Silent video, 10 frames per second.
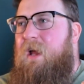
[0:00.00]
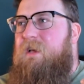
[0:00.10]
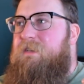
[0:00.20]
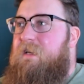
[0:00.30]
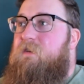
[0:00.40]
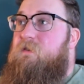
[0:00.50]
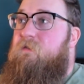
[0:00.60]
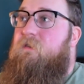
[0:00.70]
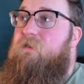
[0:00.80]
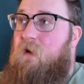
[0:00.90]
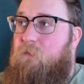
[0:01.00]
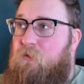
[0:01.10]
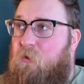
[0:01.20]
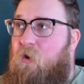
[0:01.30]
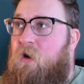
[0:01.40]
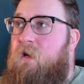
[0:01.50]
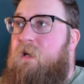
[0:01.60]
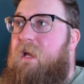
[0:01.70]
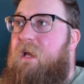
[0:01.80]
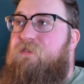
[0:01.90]
Secrets of Dumbledore
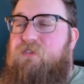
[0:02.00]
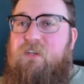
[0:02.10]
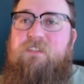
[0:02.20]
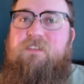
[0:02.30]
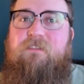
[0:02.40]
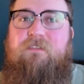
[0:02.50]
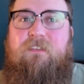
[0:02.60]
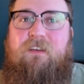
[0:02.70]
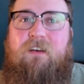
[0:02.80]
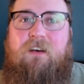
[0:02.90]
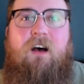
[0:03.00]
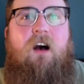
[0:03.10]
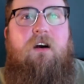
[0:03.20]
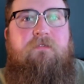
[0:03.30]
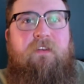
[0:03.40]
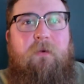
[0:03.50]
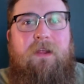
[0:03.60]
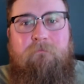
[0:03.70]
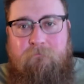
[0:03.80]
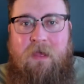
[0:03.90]
is just a very
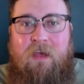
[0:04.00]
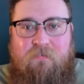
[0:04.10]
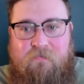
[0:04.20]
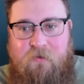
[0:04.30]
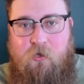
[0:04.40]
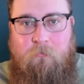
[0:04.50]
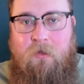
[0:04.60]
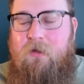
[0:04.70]
meh film.